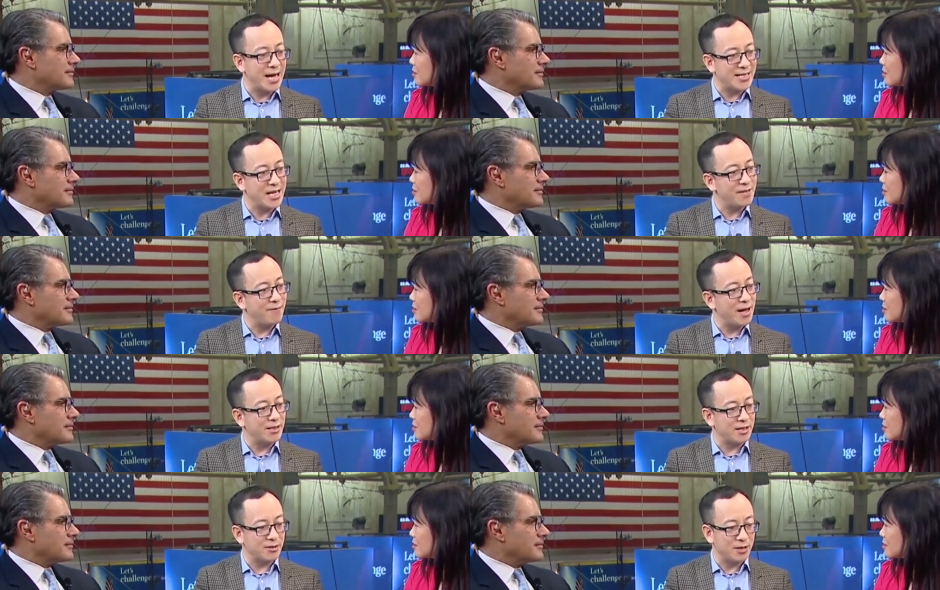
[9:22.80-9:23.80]

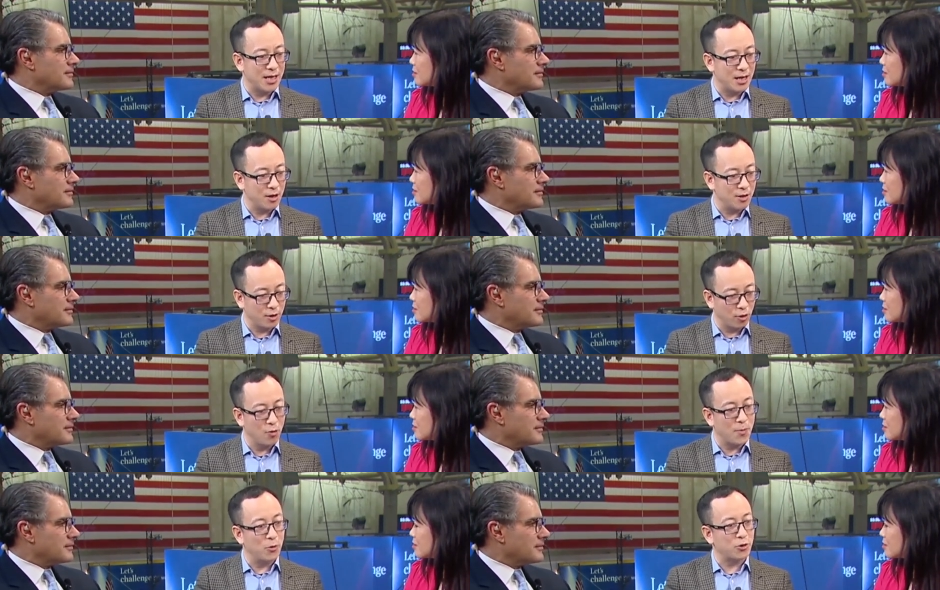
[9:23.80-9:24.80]
Speaker 1: identifying the uh,
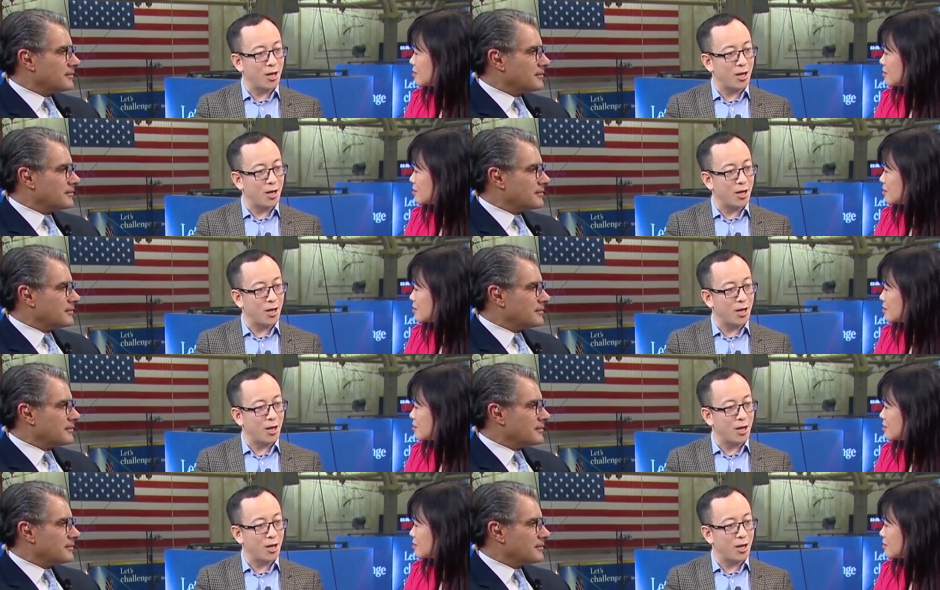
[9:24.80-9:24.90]
global